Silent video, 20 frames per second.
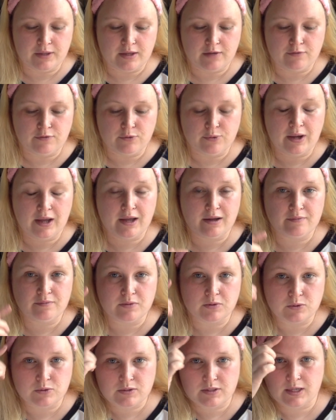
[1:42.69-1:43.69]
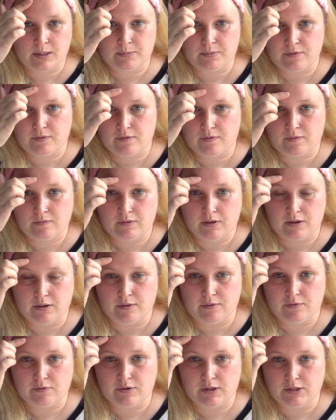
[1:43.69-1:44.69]
if you have those type of,
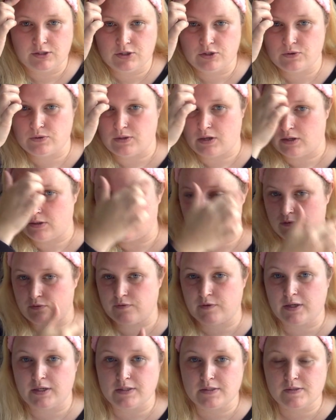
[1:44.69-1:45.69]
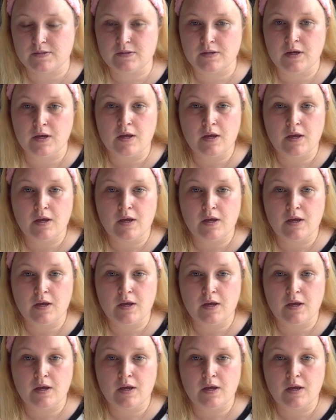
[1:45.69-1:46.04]
of issues on your face,